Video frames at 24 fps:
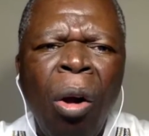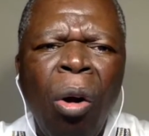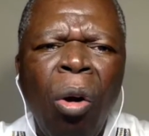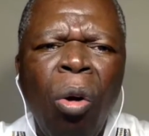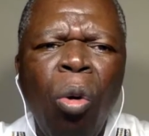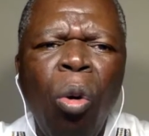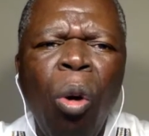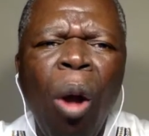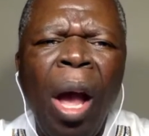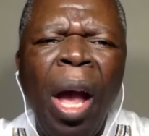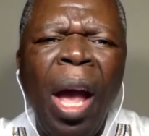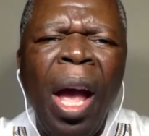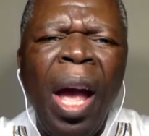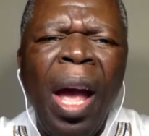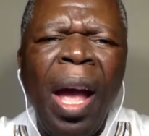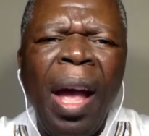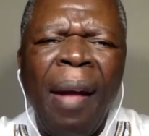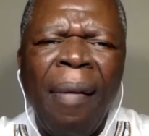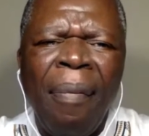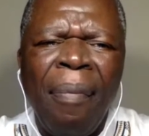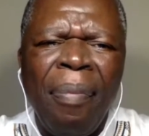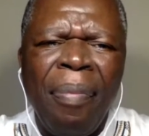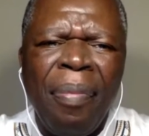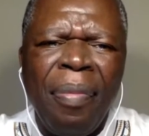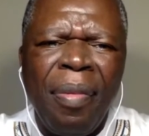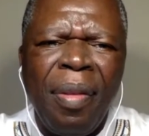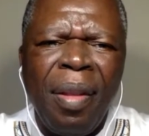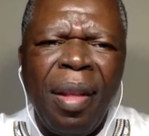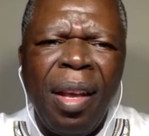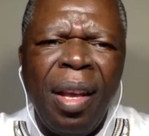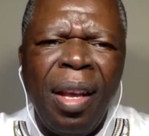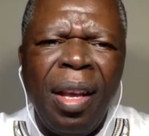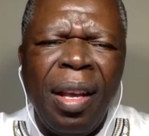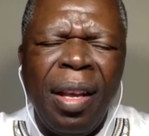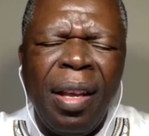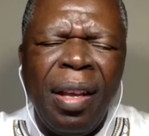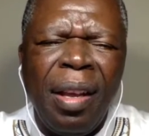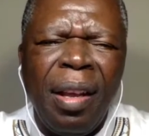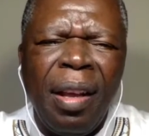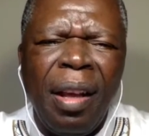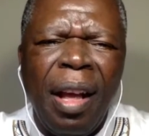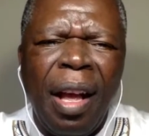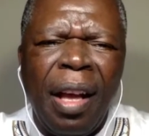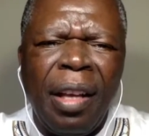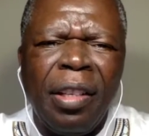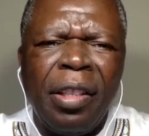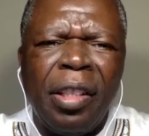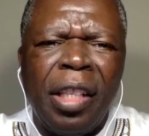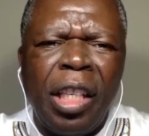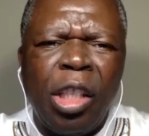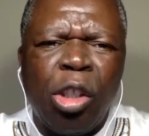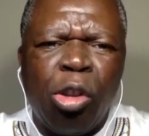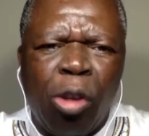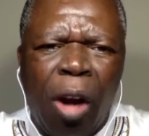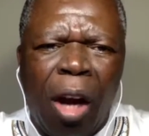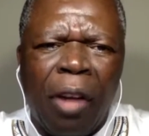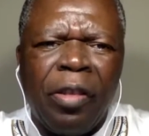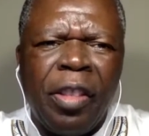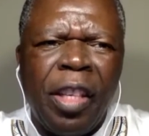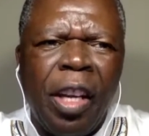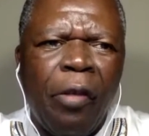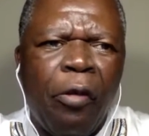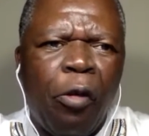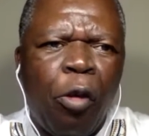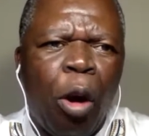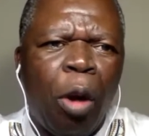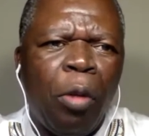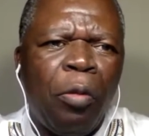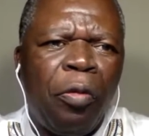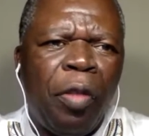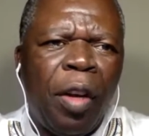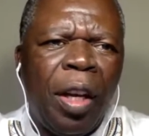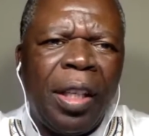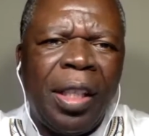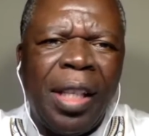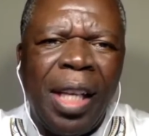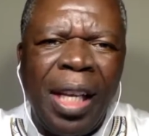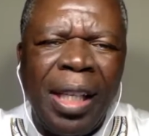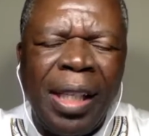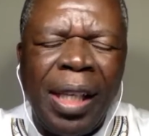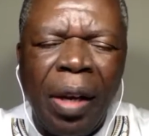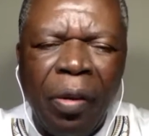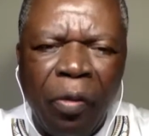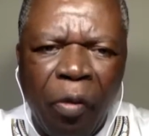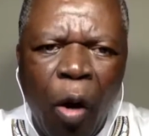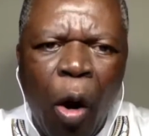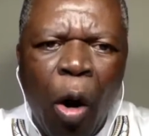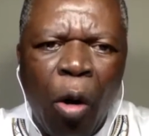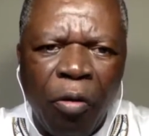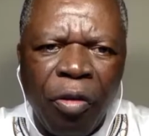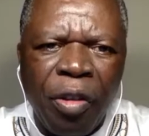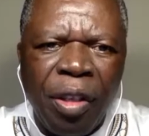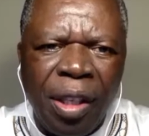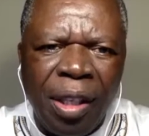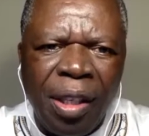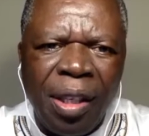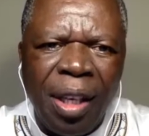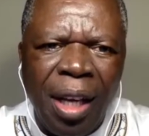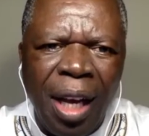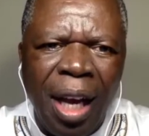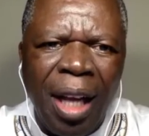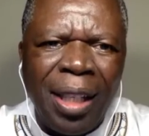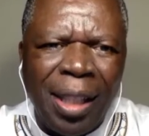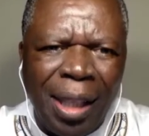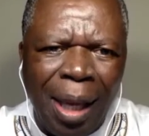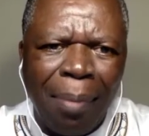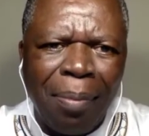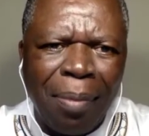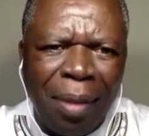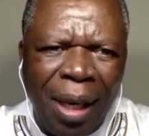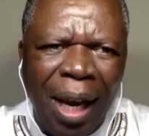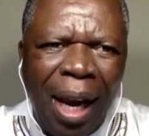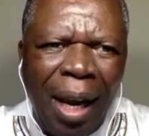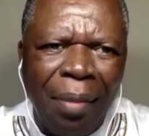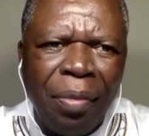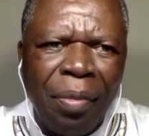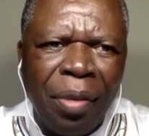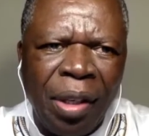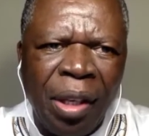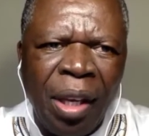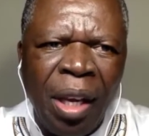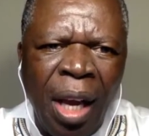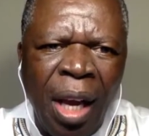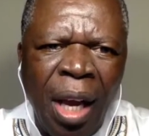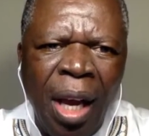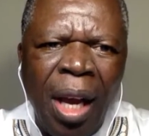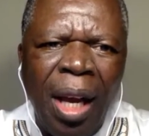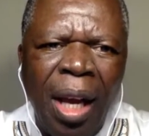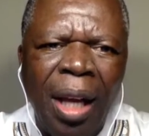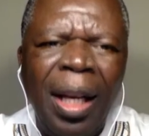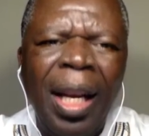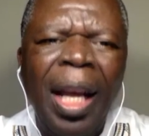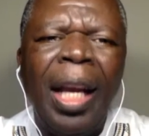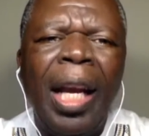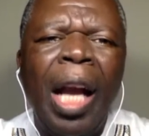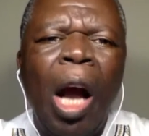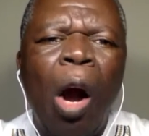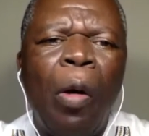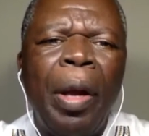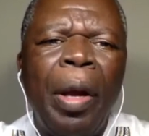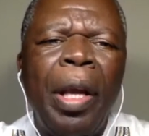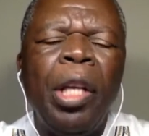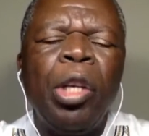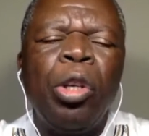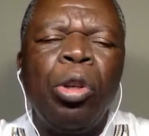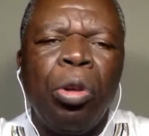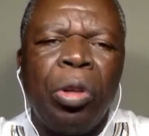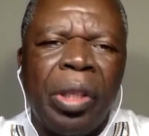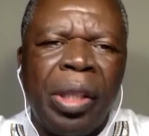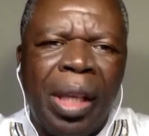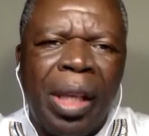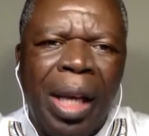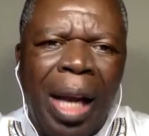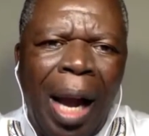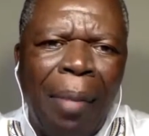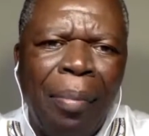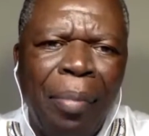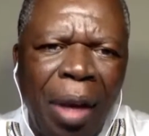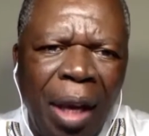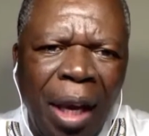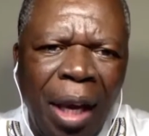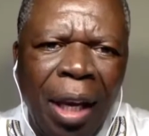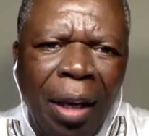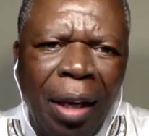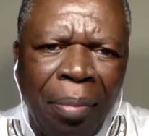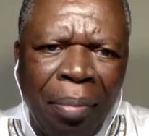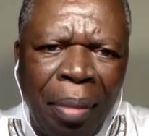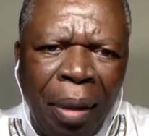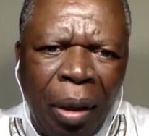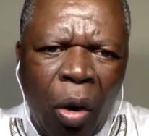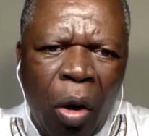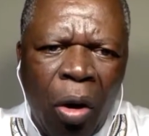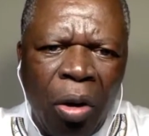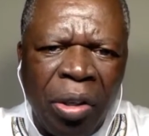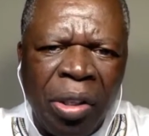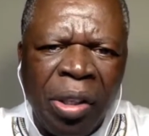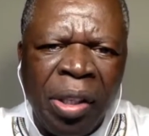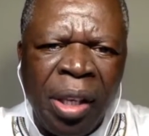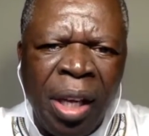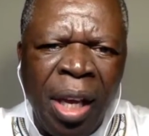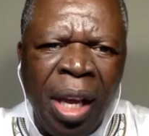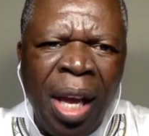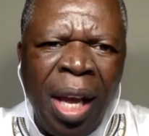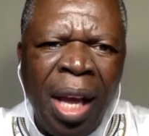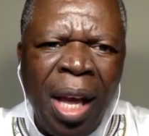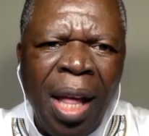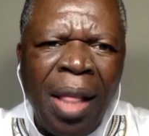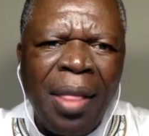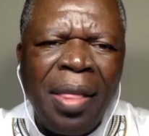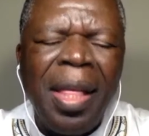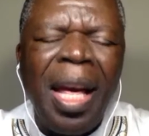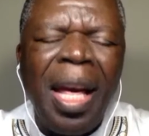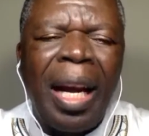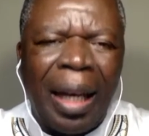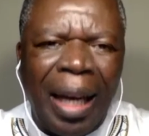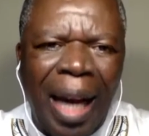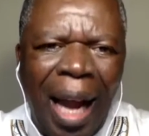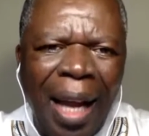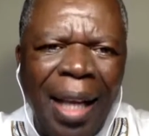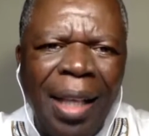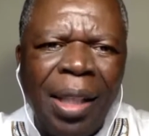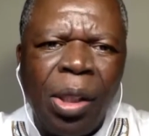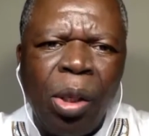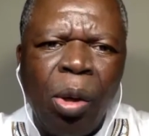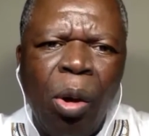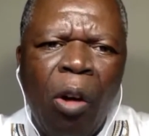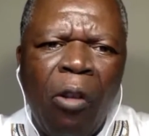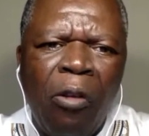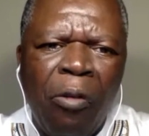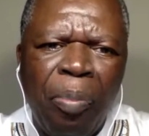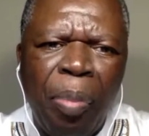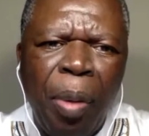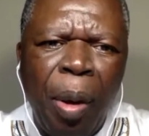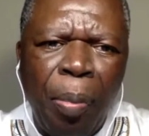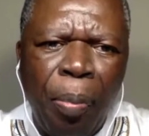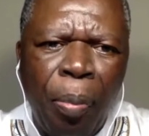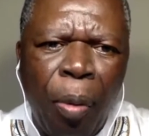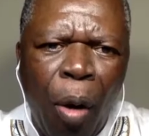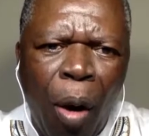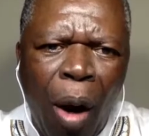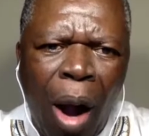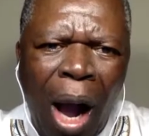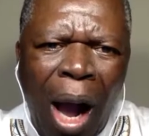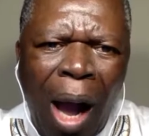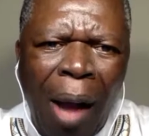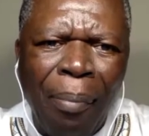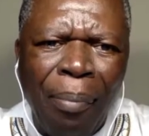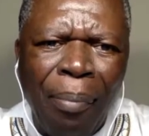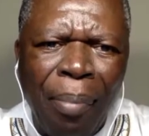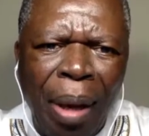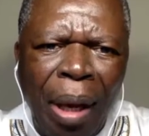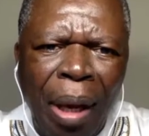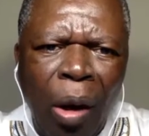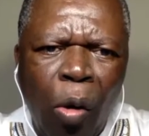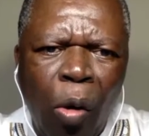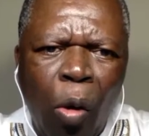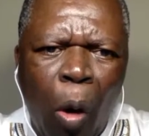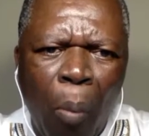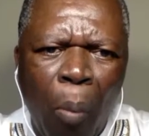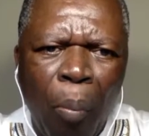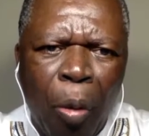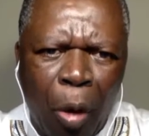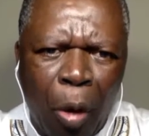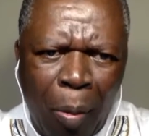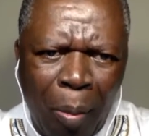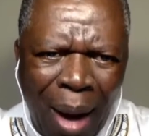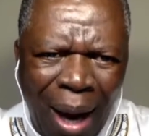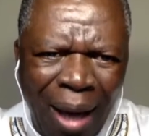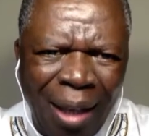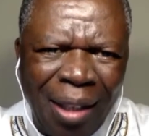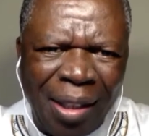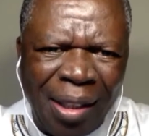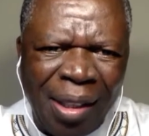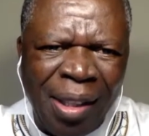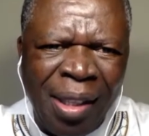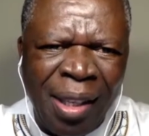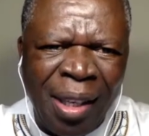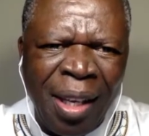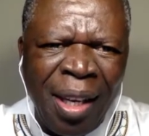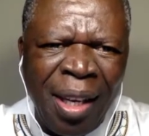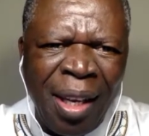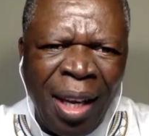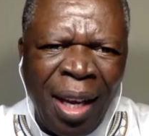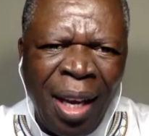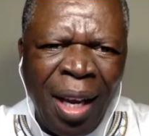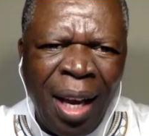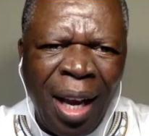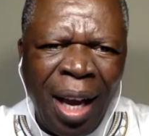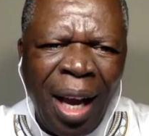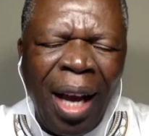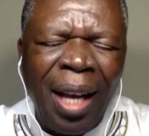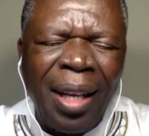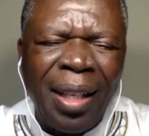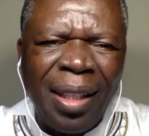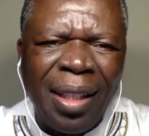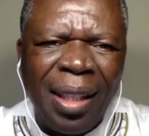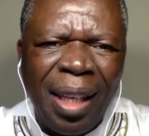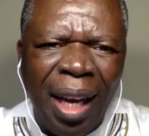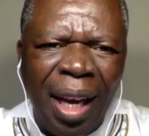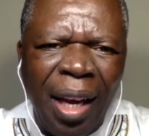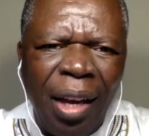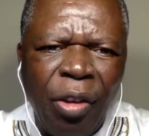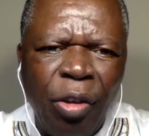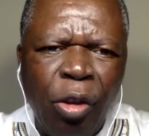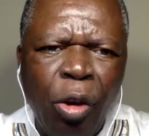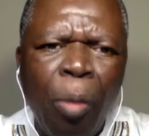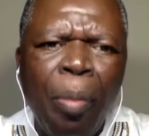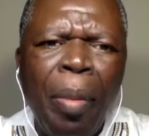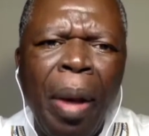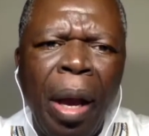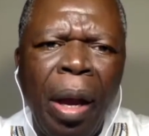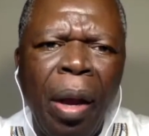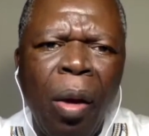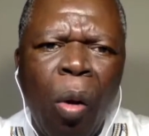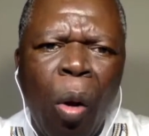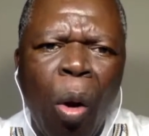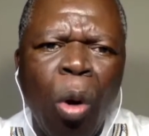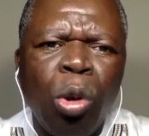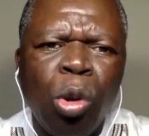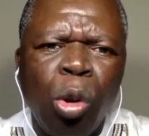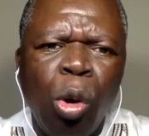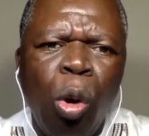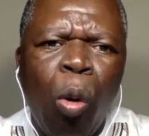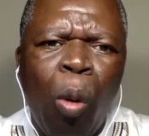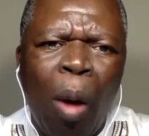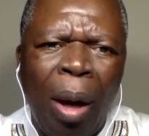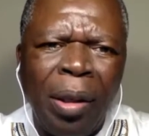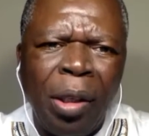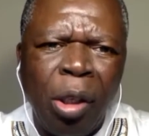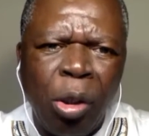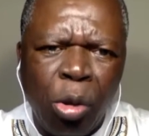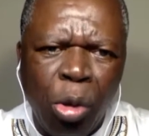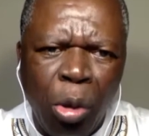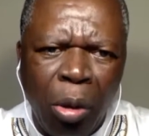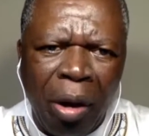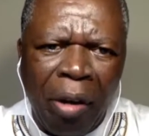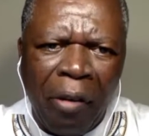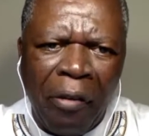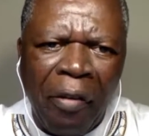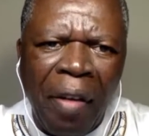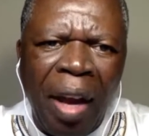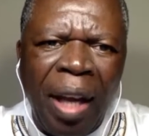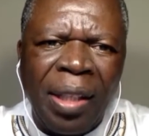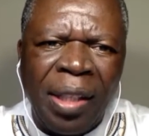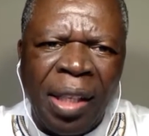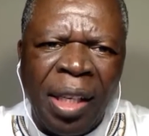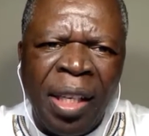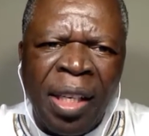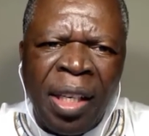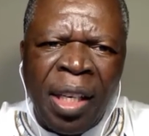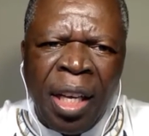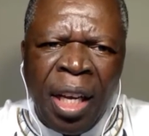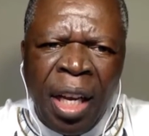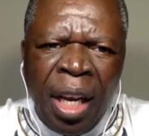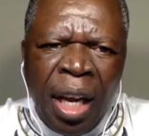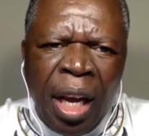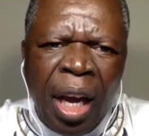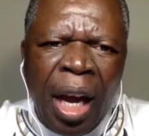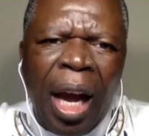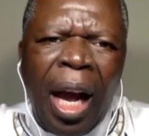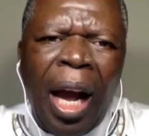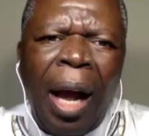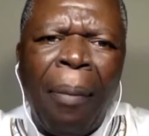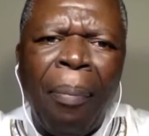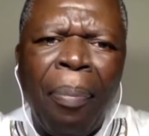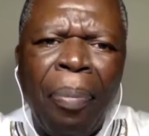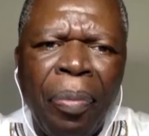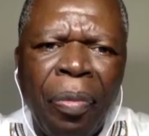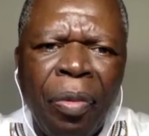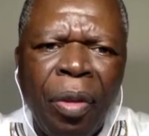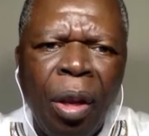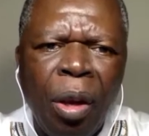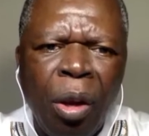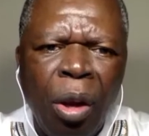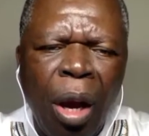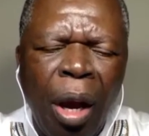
where destructive conflict is involved, and sometimes legal issues come in because the rights of people are being compromised. And you may also want to revert to